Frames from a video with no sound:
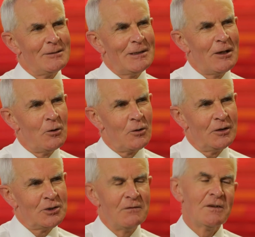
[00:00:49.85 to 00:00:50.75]
to be no
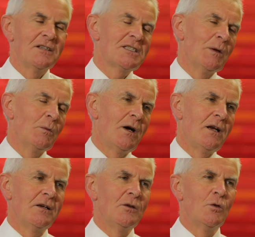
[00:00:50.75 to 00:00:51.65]
longer a chief constable,
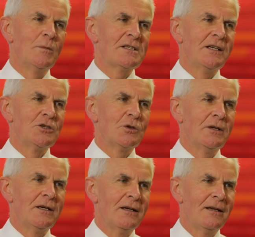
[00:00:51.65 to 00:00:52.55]
while I enormously
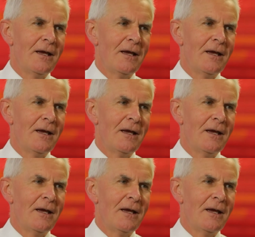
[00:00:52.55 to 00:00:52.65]
enjoyed it,